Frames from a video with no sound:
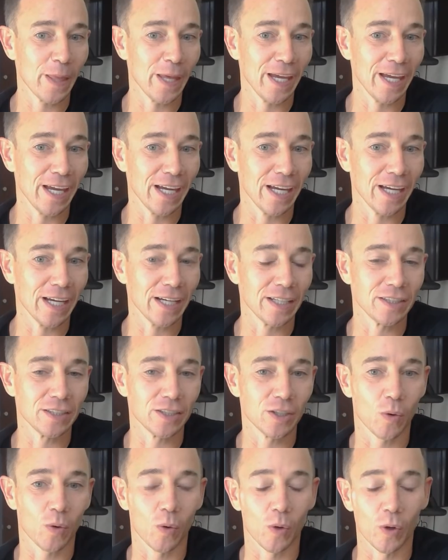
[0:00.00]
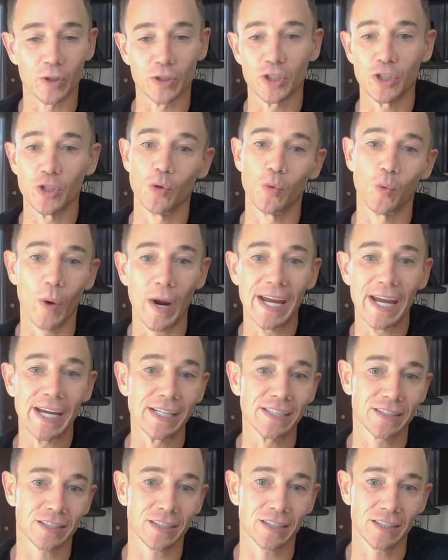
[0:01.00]
and or do you
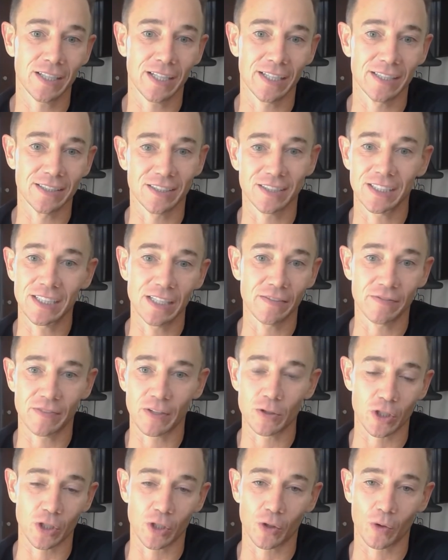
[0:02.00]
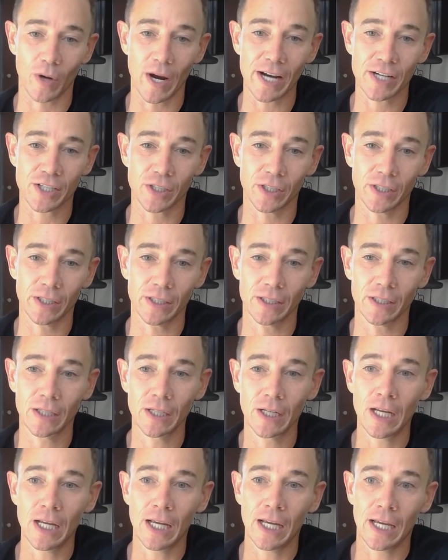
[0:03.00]
wait and see if there's a correction?
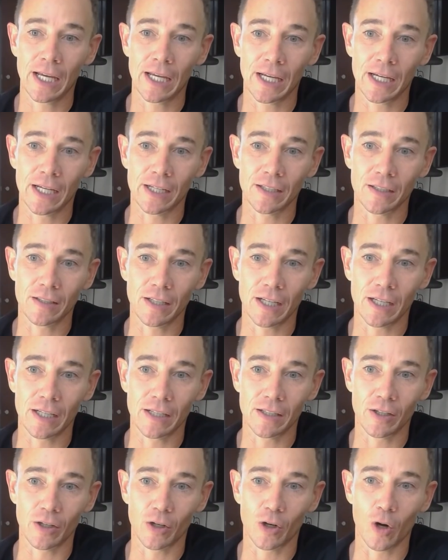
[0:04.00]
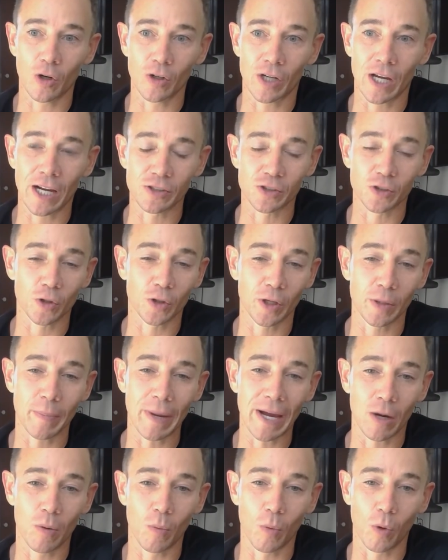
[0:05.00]
And mm-hmm. it, you know, kind of circling
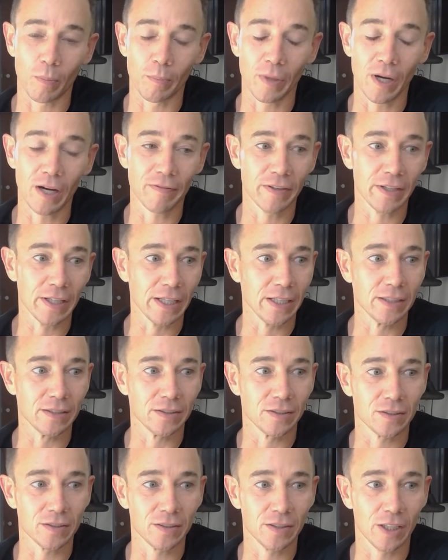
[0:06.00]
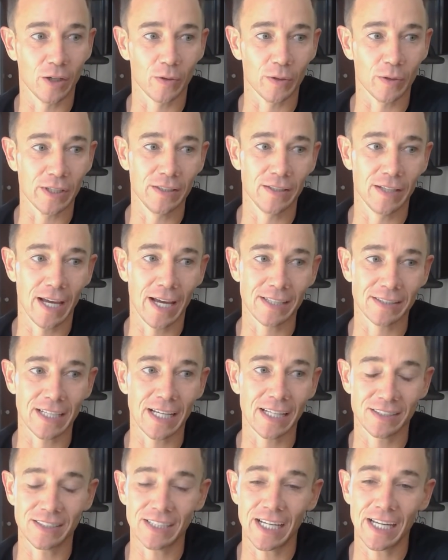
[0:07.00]
back on Warren Buffett is, you know, he has
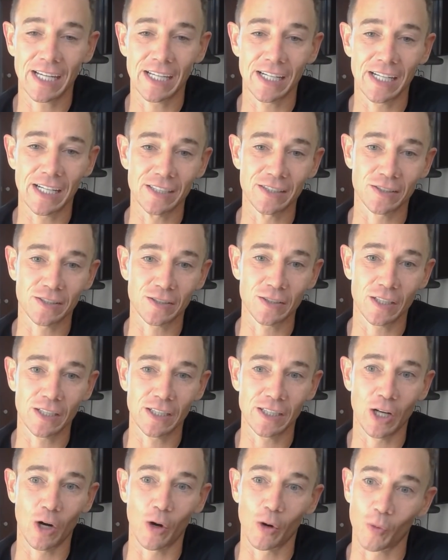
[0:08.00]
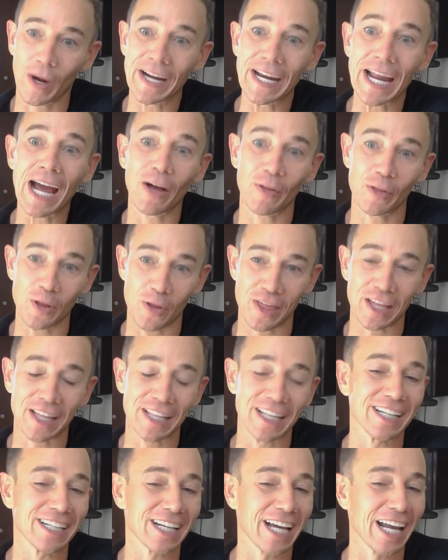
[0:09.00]
that saying is, you know, and right now the thing
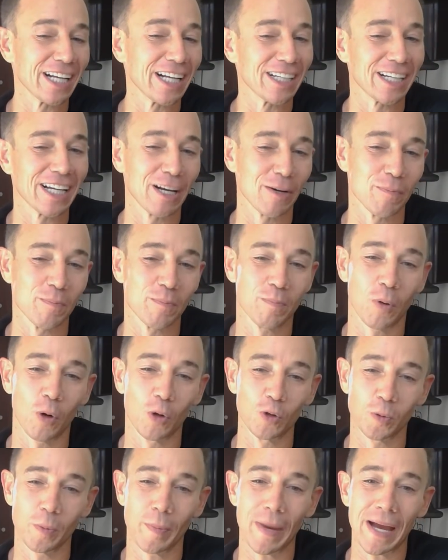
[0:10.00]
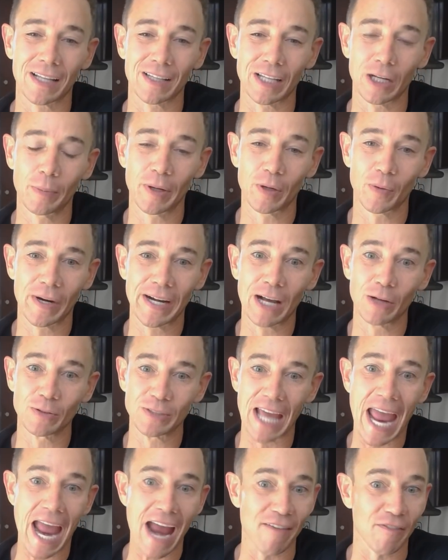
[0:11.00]
that kind of kind of pulls me back a little bit right now
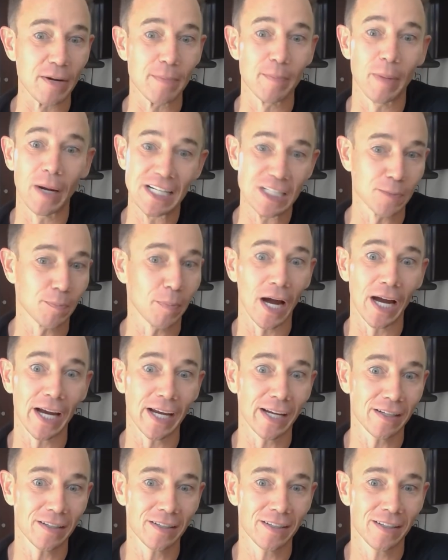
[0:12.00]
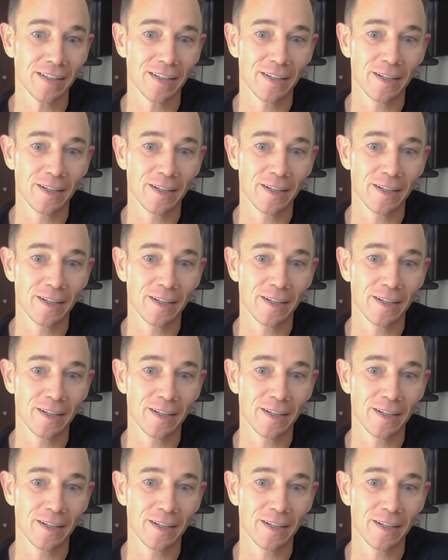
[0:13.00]
is everybody's buying,